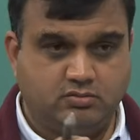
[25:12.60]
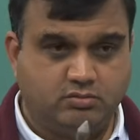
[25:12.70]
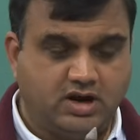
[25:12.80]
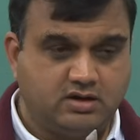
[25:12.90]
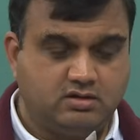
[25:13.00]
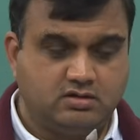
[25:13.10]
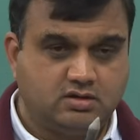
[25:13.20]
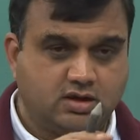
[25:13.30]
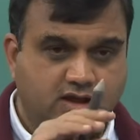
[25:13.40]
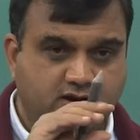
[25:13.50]
but
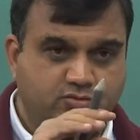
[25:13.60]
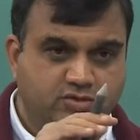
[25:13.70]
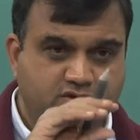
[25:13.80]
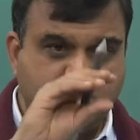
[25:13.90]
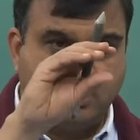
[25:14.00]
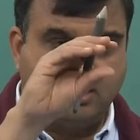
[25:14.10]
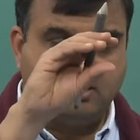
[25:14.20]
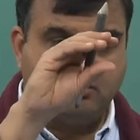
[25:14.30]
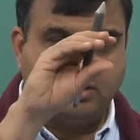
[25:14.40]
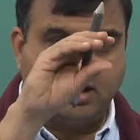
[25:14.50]
error may be a
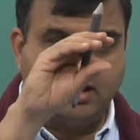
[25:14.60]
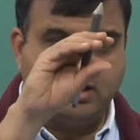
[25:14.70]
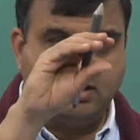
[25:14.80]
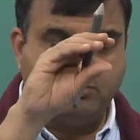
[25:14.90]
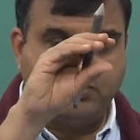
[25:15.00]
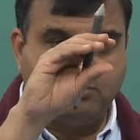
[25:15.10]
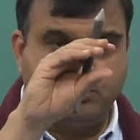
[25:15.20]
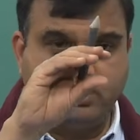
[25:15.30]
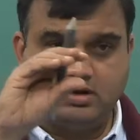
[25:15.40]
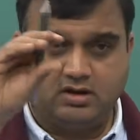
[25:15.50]
little bit high at one
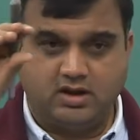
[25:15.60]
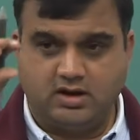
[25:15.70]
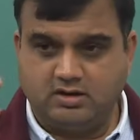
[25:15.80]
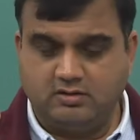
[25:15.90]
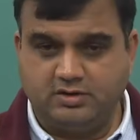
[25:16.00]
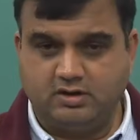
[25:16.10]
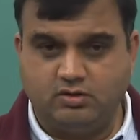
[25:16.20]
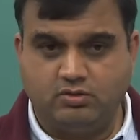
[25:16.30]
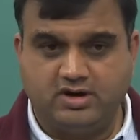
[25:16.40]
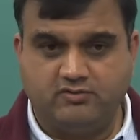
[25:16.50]
point, a little bit
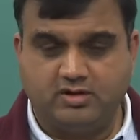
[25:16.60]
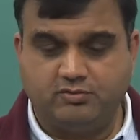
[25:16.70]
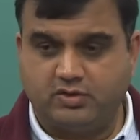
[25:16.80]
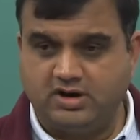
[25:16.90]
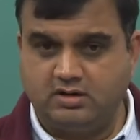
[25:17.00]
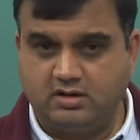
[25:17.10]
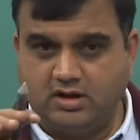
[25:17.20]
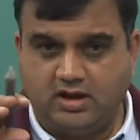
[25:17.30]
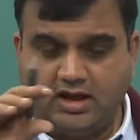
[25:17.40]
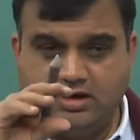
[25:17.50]
low at one point,
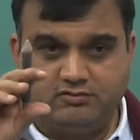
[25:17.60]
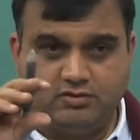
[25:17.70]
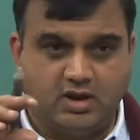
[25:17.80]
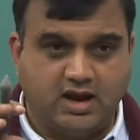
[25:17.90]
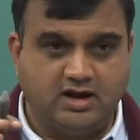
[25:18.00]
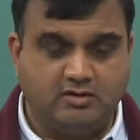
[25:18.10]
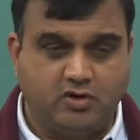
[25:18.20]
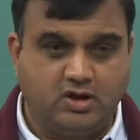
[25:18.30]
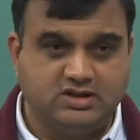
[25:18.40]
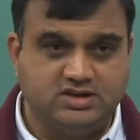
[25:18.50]
and if you add up
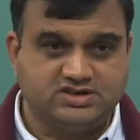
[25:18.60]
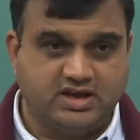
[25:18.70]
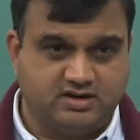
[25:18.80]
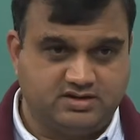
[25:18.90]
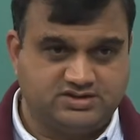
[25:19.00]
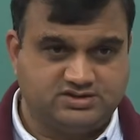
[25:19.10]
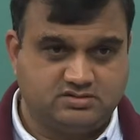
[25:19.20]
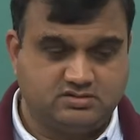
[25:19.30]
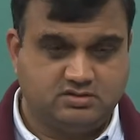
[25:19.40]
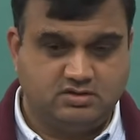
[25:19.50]
all these errors
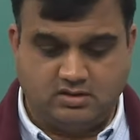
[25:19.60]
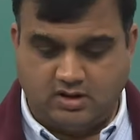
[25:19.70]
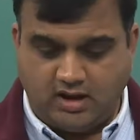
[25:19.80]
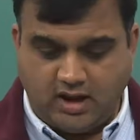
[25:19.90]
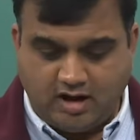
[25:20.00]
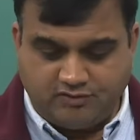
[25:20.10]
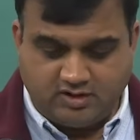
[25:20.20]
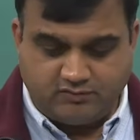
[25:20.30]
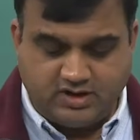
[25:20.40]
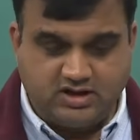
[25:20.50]

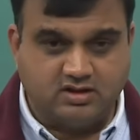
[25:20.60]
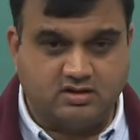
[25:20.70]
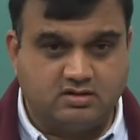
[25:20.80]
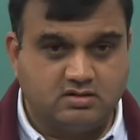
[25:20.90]
after weighting,